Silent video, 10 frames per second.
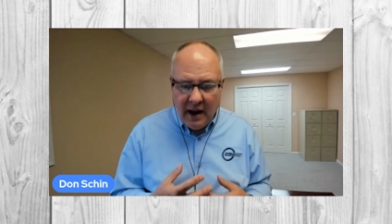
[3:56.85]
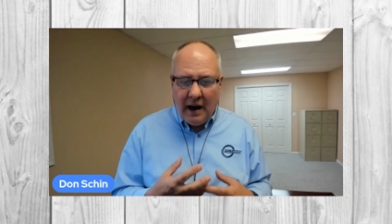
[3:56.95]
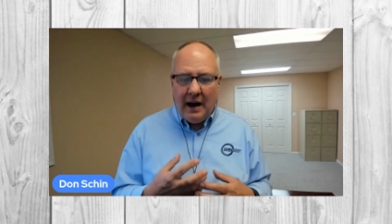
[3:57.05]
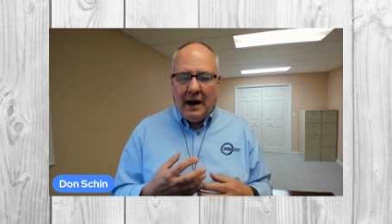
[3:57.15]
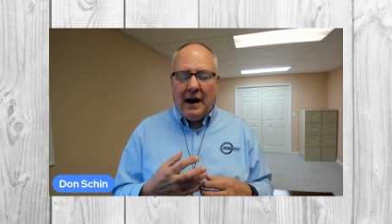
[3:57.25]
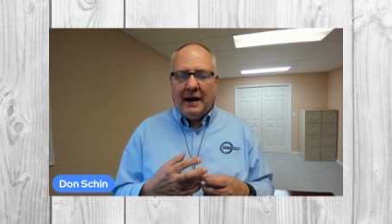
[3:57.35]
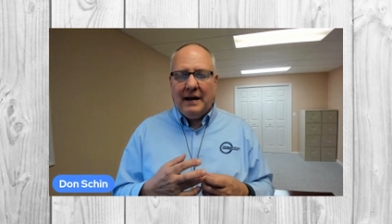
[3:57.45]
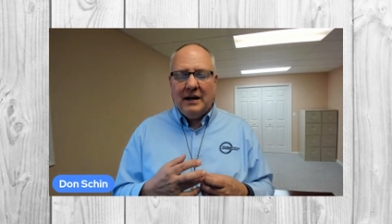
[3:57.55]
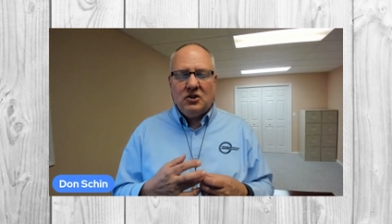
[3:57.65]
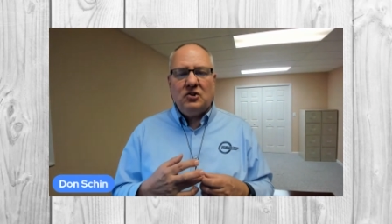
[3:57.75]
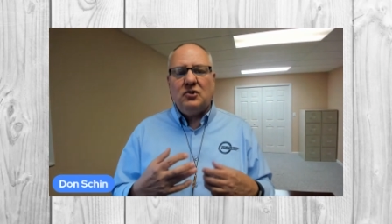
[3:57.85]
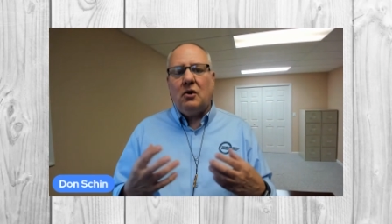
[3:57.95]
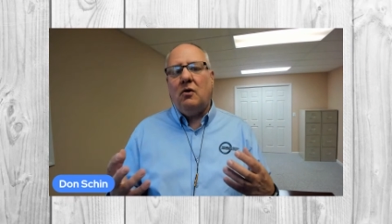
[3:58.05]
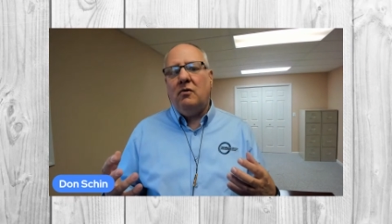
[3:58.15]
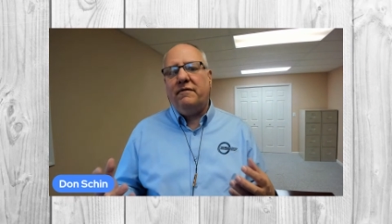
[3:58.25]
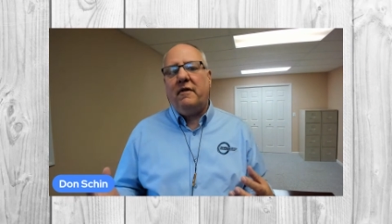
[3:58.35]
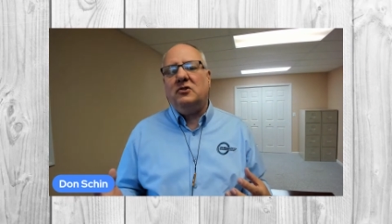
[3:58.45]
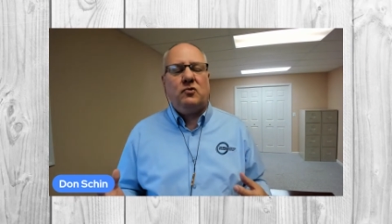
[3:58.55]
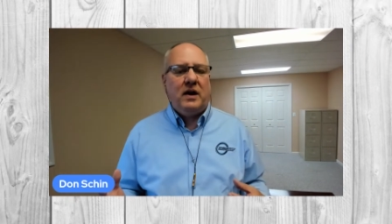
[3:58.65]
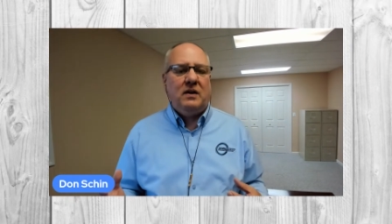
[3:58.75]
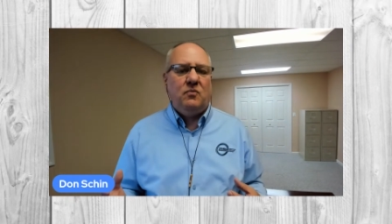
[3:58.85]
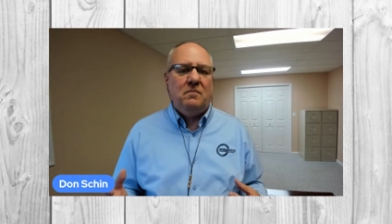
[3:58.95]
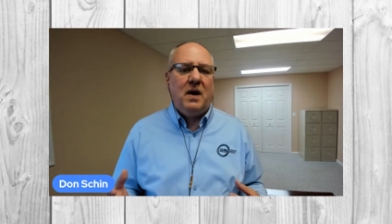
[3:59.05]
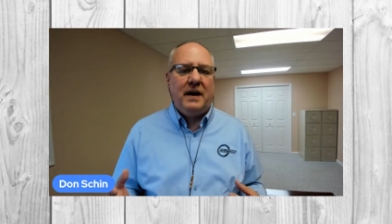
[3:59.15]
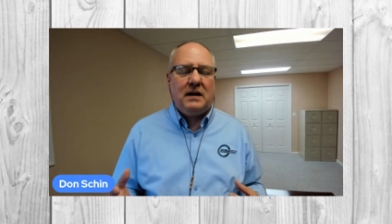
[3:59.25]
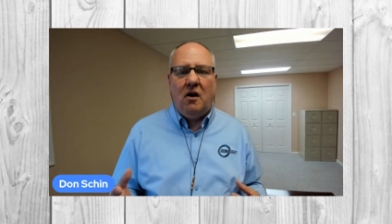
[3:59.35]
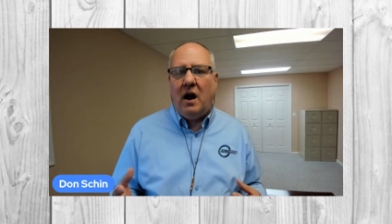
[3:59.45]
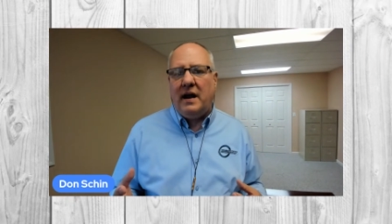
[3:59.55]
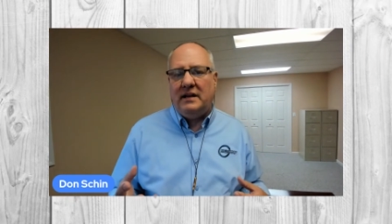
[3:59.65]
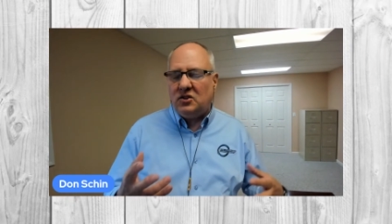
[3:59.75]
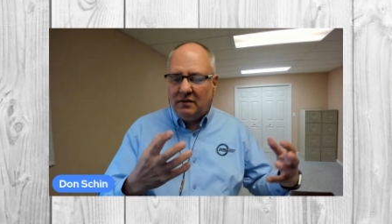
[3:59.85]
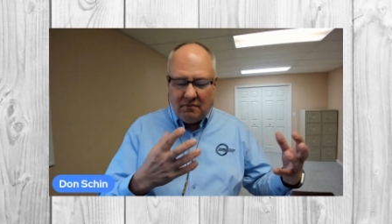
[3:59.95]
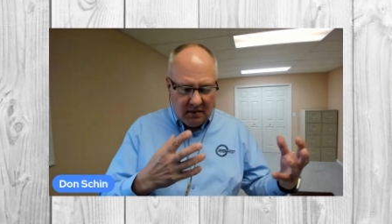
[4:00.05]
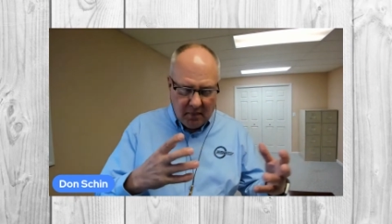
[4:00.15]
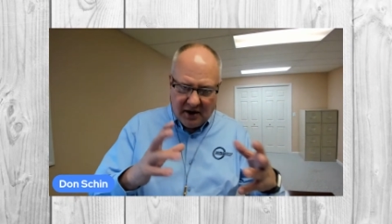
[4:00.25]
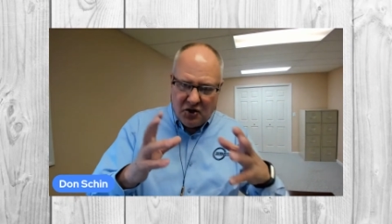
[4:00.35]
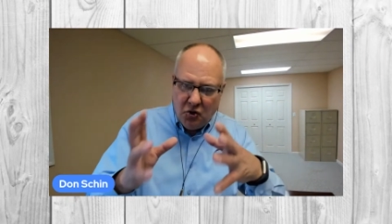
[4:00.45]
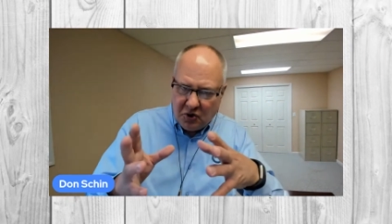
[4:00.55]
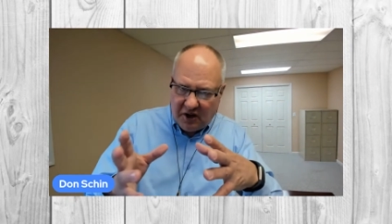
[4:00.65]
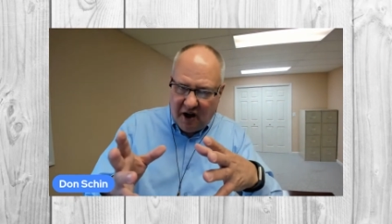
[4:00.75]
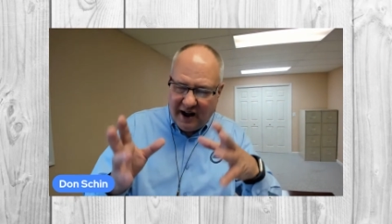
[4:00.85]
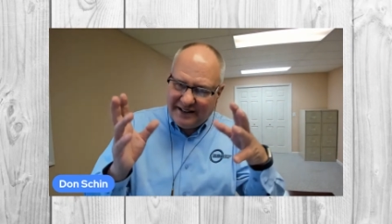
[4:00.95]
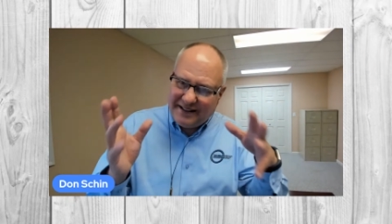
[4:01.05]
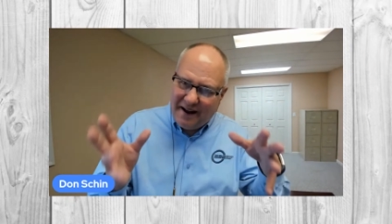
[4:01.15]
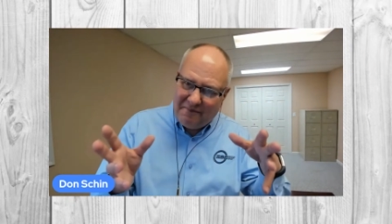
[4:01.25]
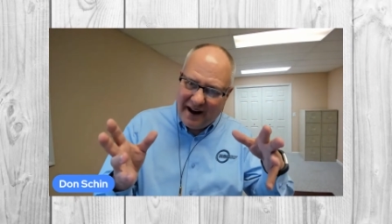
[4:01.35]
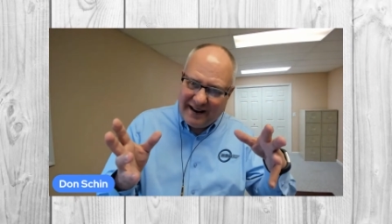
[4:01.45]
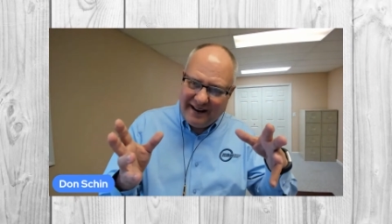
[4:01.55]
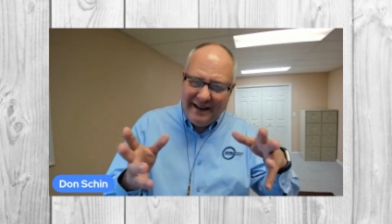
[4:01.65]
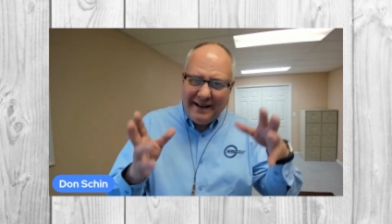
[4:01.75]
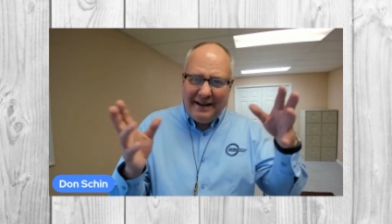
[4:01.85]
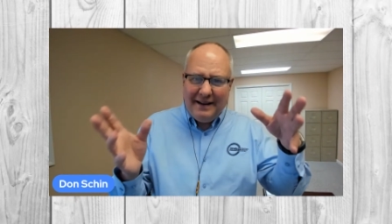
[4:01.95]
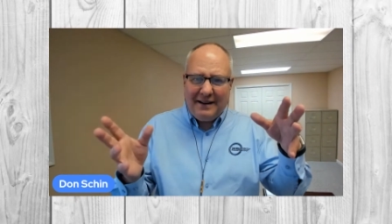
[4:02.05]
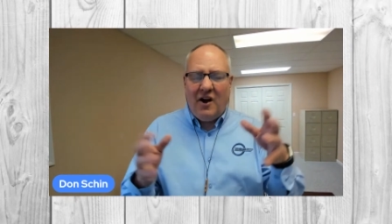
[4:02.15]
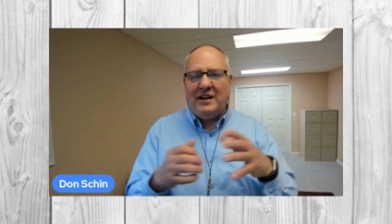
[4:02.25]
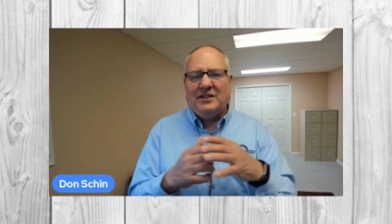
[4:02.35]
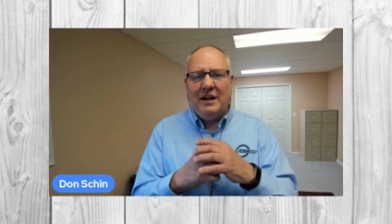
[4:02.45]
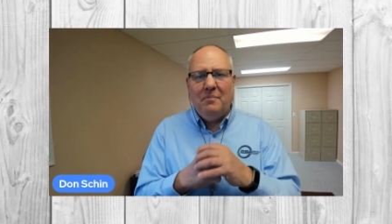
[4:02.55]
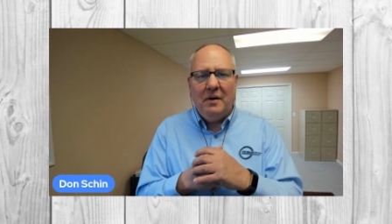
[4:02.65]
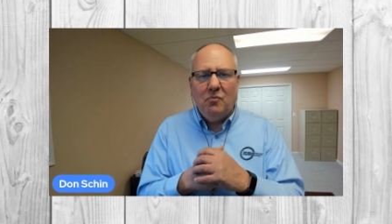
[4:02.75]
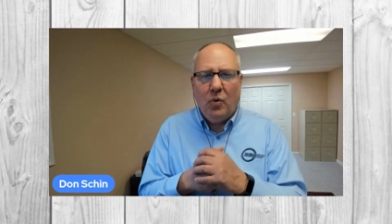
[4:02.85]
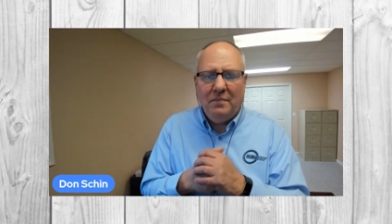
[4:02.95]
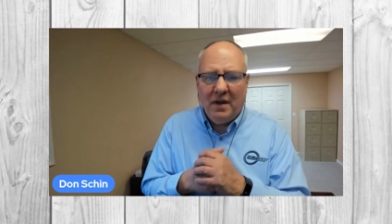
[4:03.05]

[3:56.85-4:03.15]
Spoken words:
I get so frustrated with my clients, my new clients, not my clients that have been with